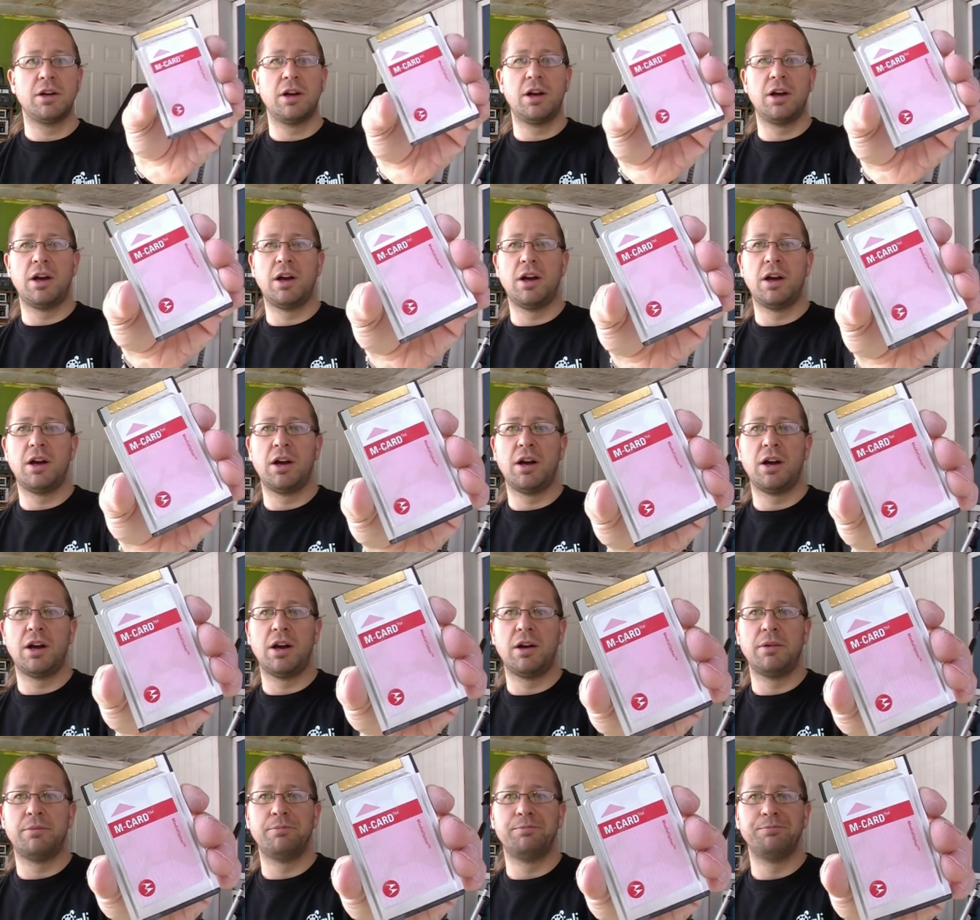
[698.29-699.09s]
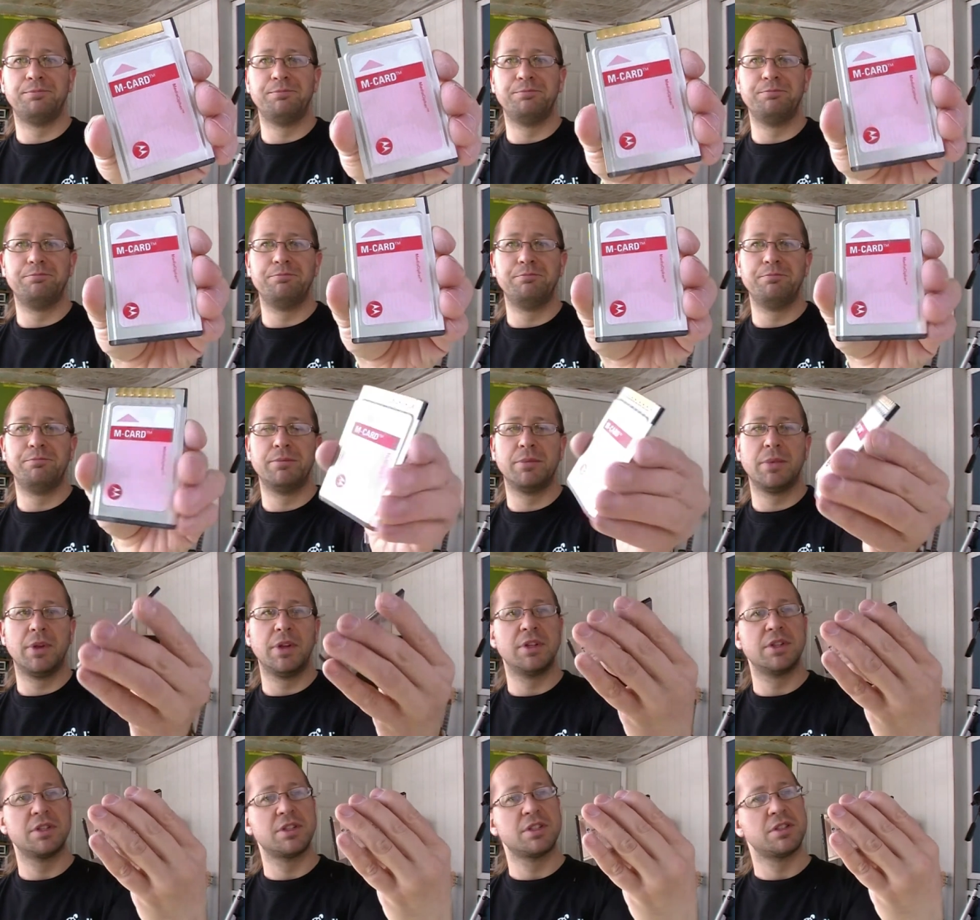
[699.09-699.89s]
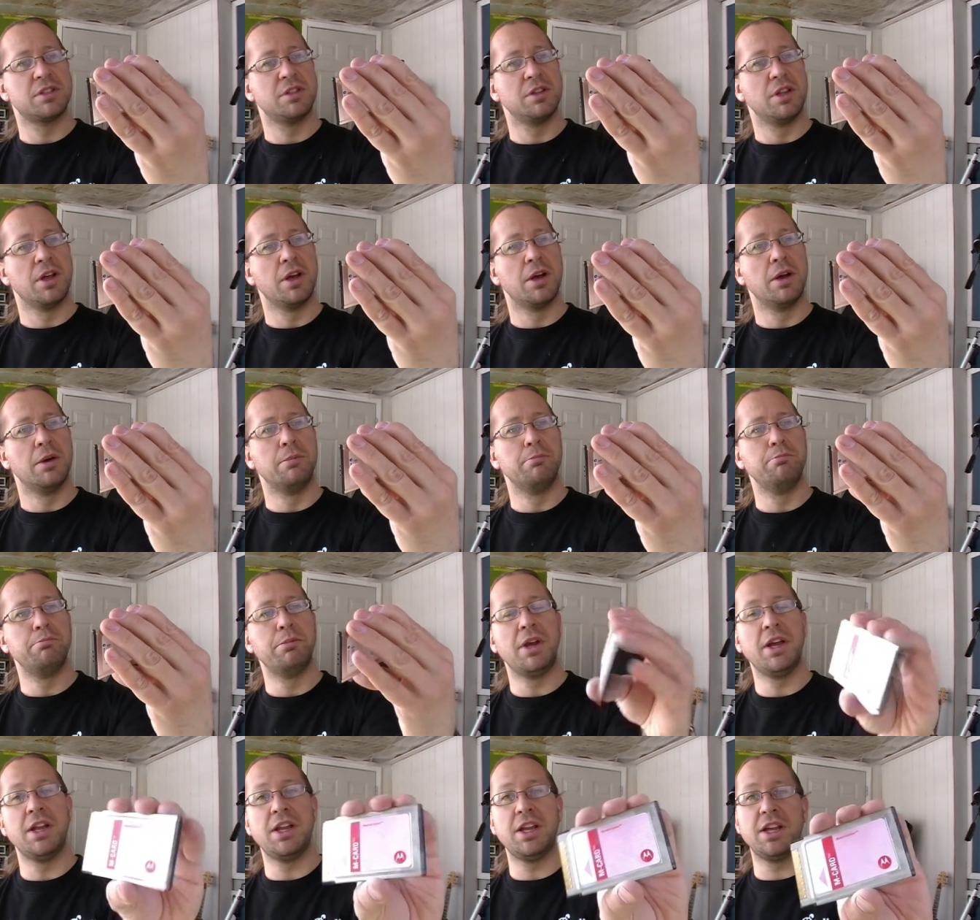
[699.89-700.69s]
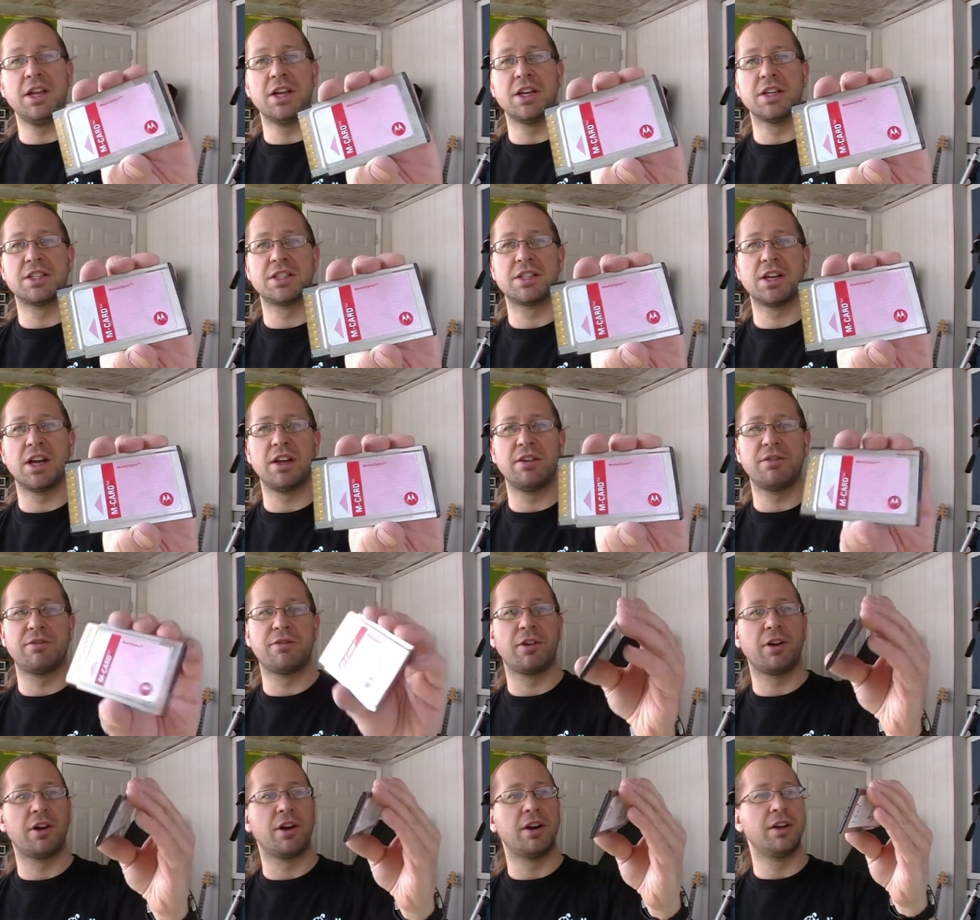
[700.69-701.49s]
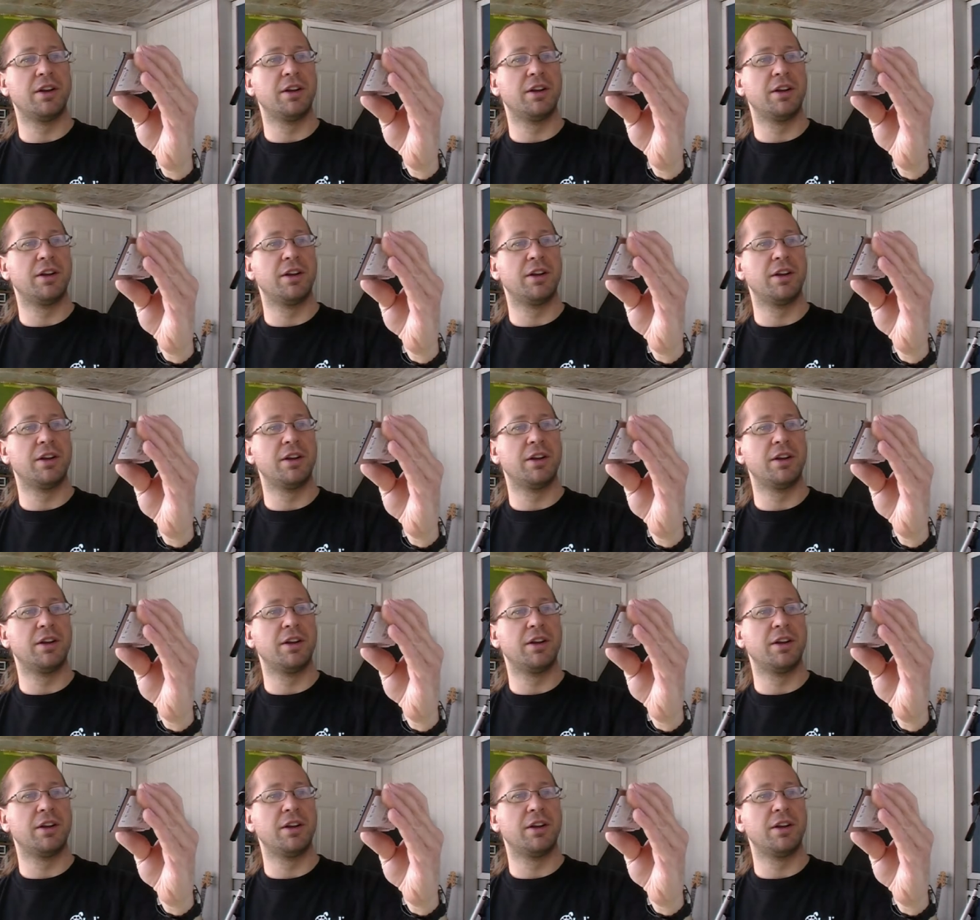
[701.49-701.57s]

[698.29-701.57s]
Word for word: Um, it's the media cipher,